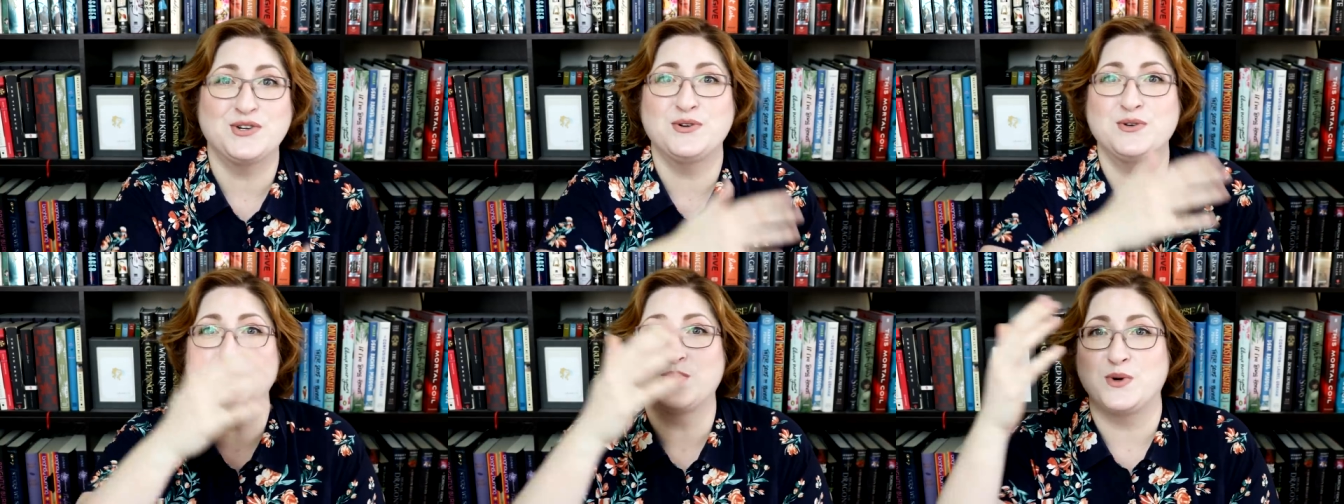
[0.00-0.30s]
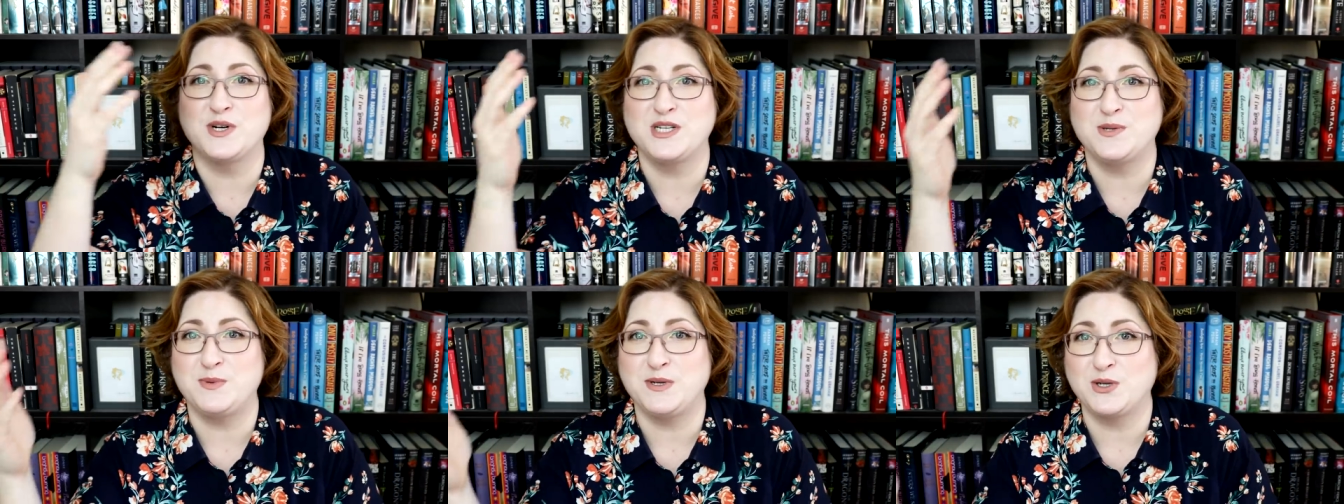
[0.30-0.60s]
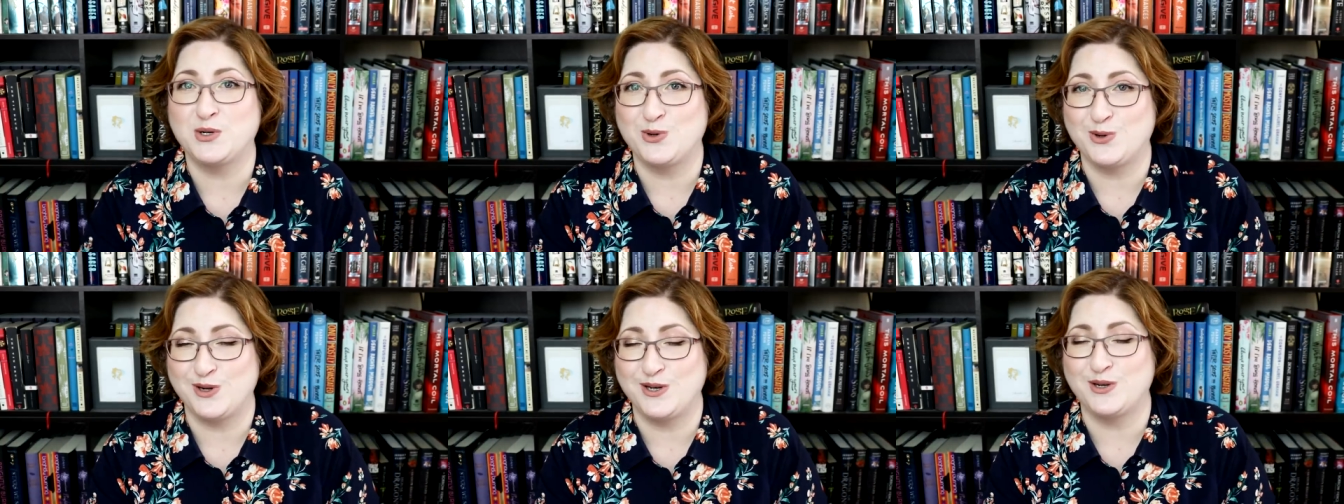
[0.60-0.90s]
who's going to be
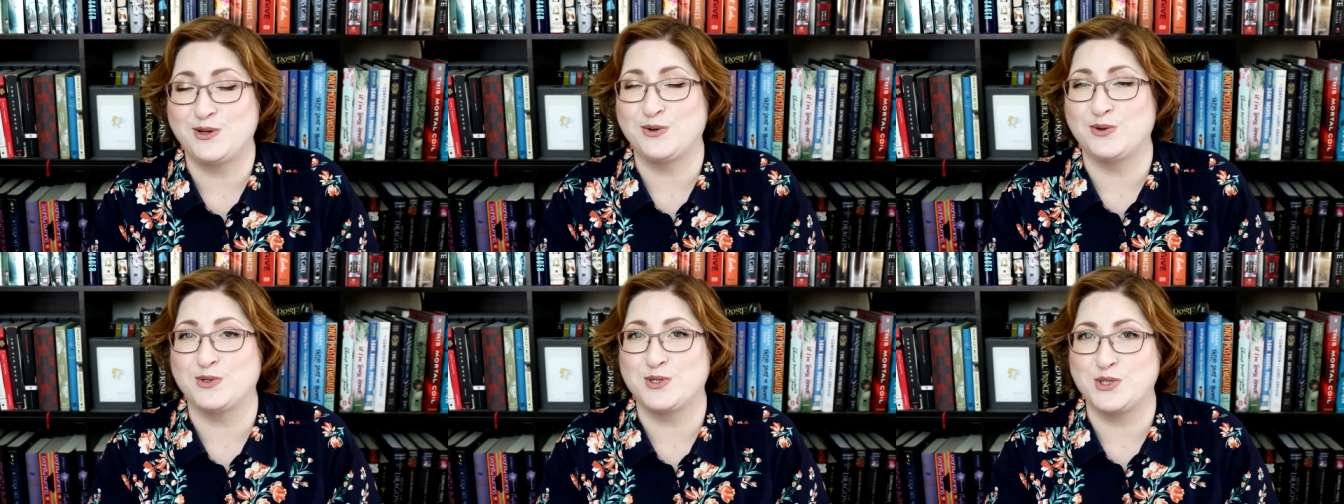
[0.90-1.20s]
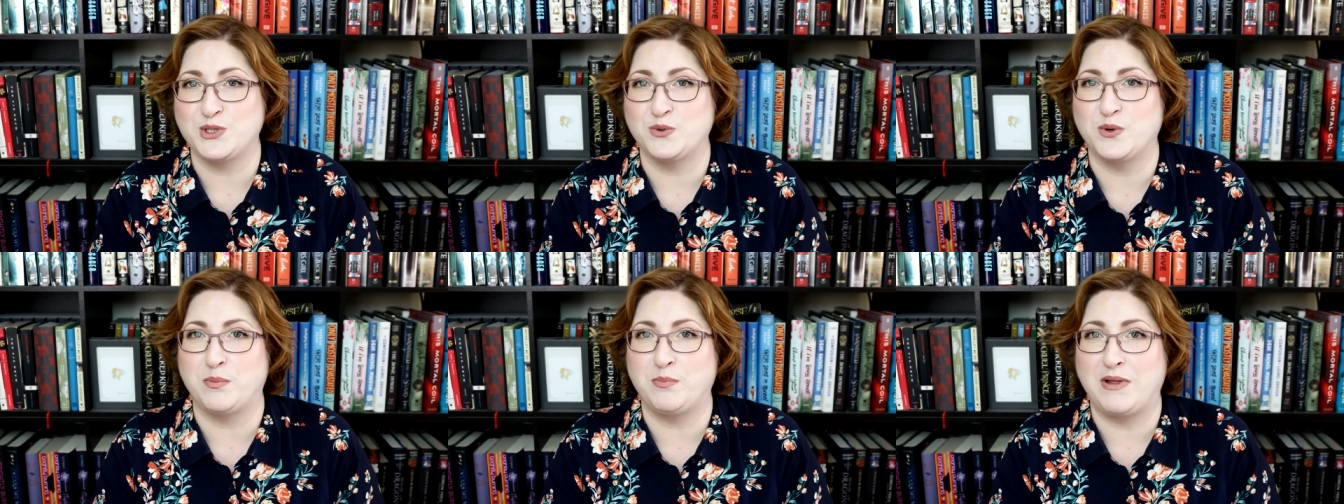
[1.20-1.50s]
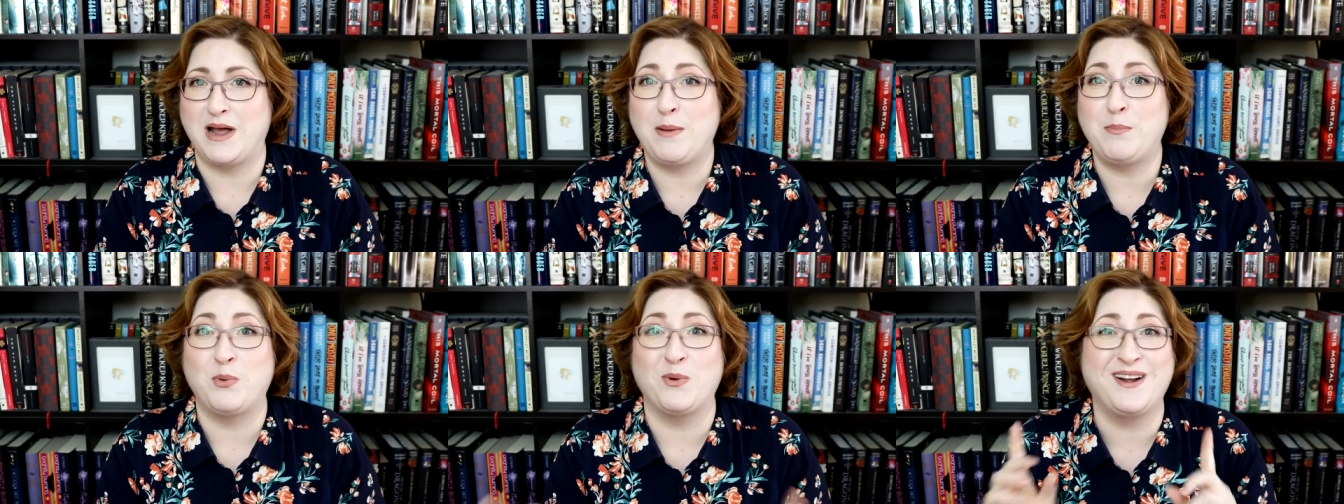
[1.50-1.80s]
critical to a
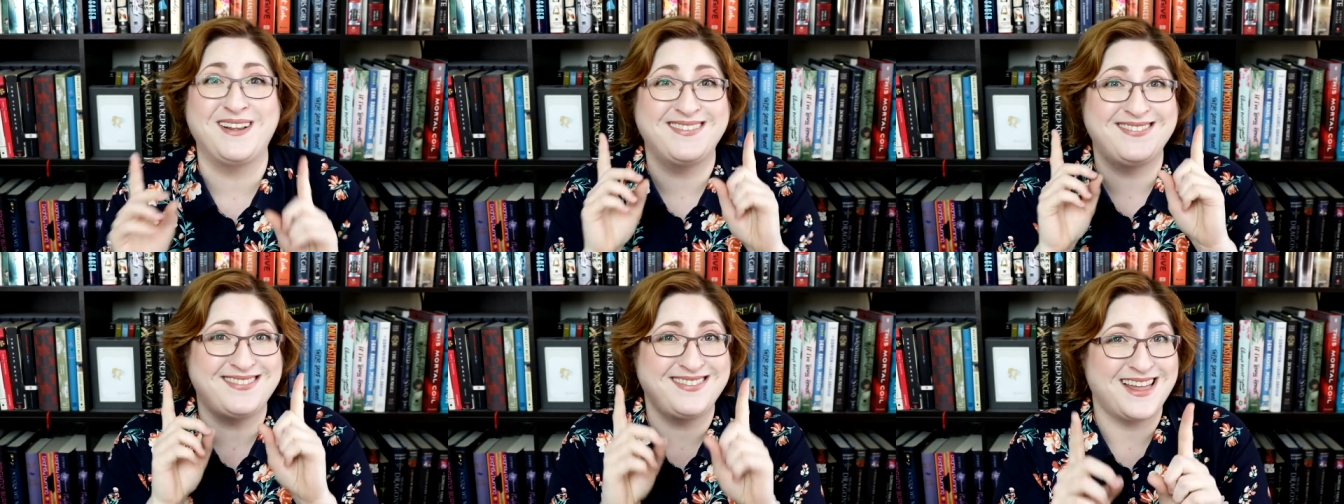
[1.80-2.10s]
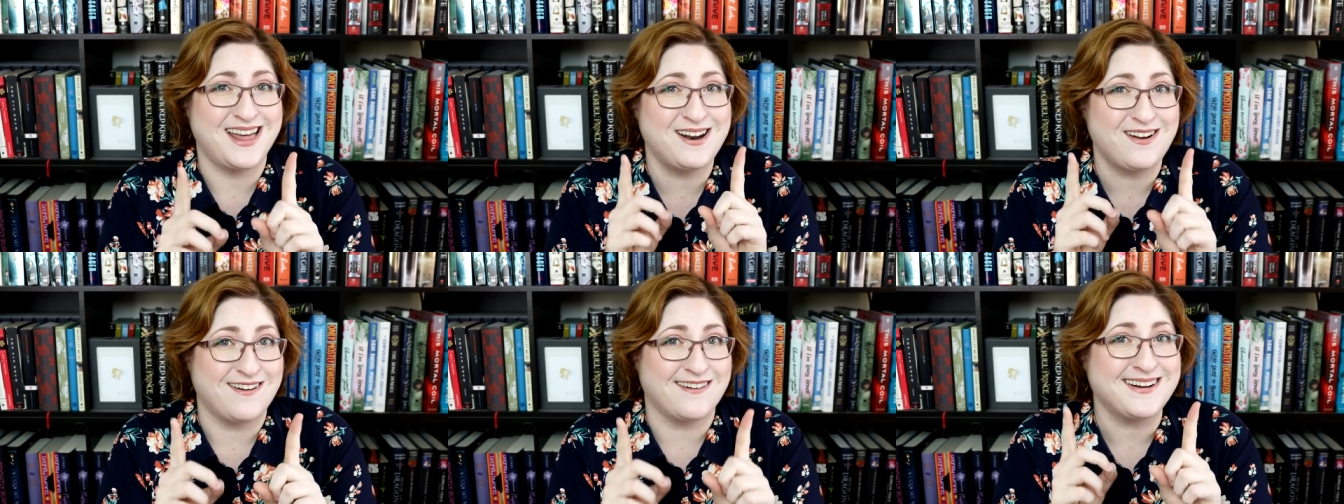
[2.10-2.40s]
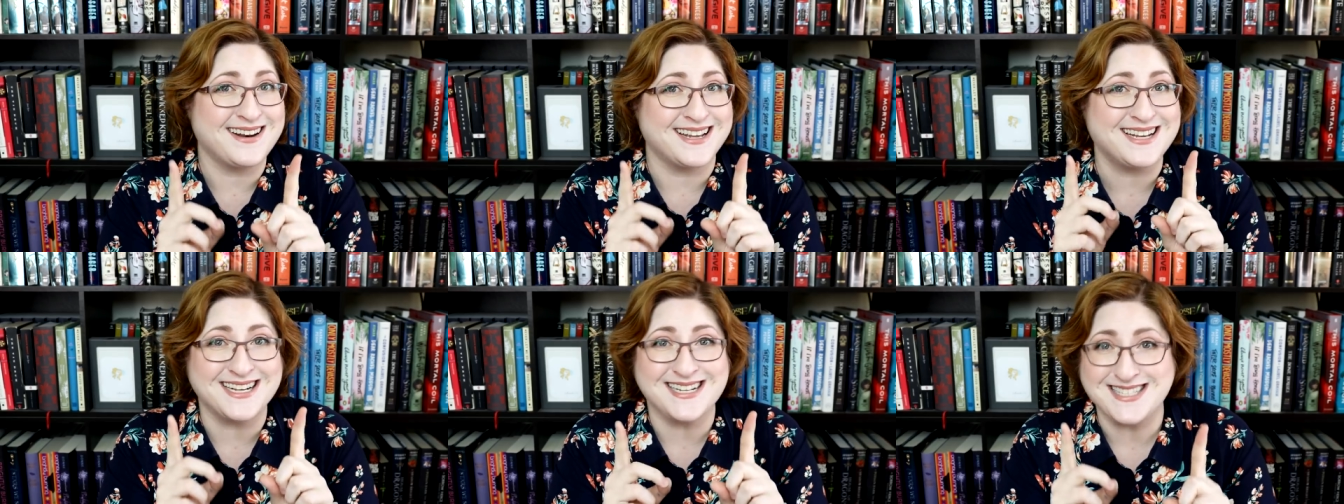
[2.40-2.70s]
plot point that
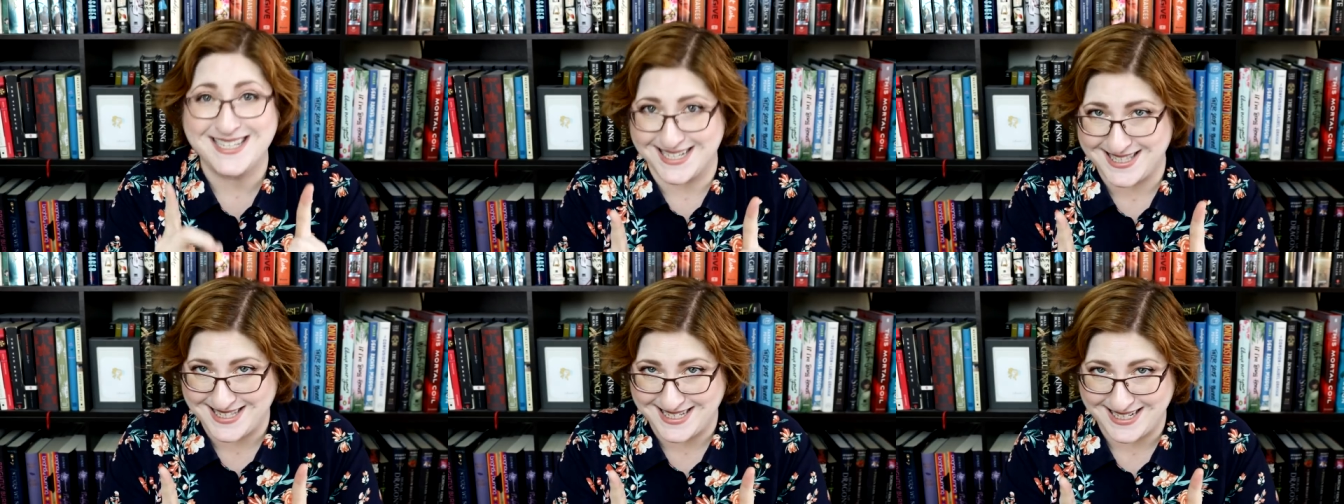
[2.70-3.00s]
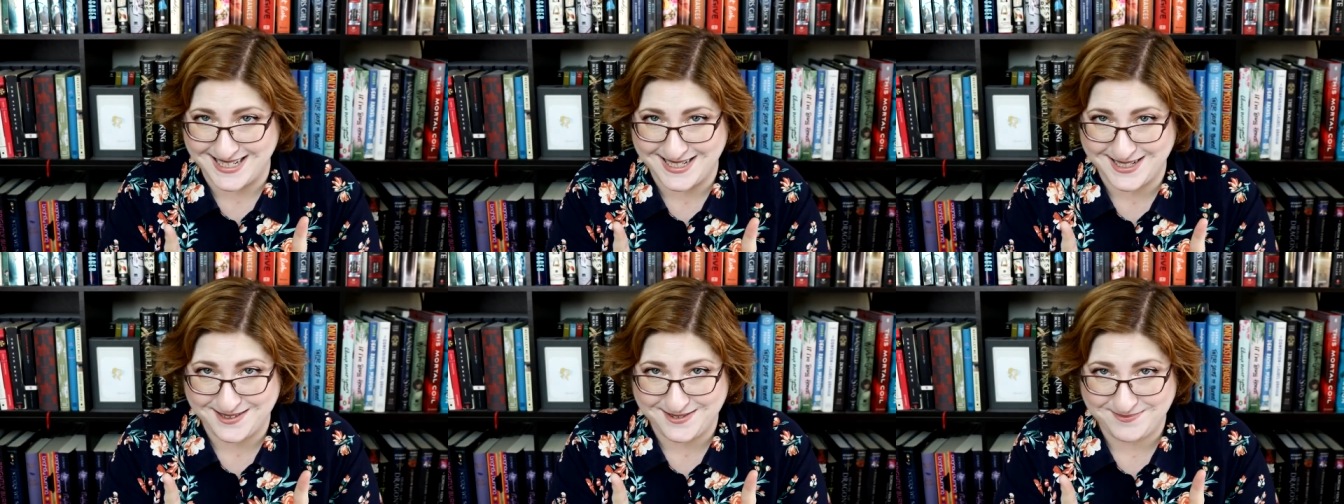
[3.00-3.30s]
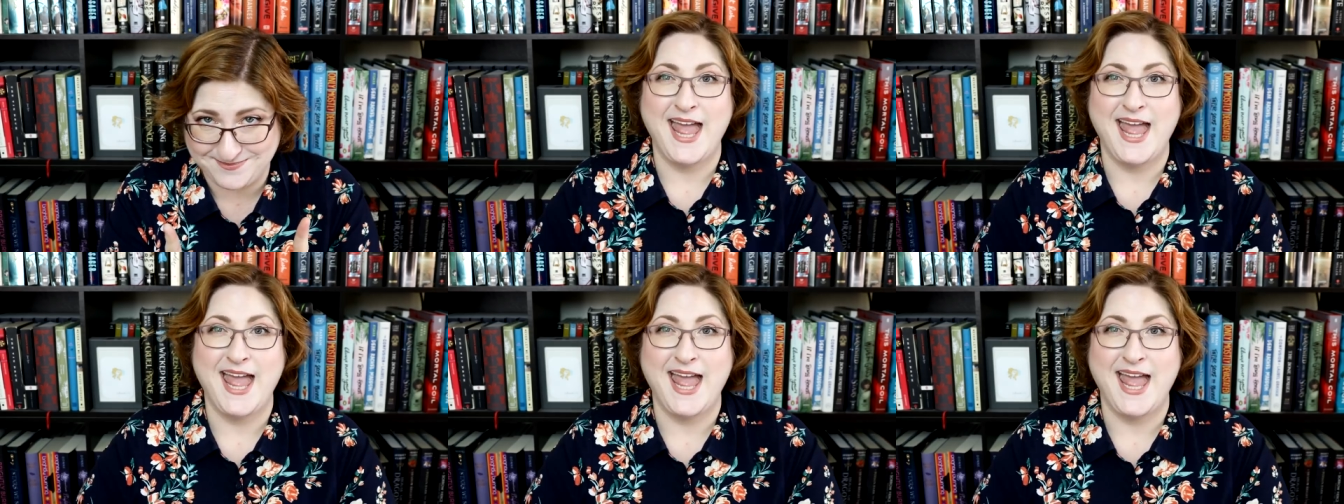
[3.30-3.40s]
already existed.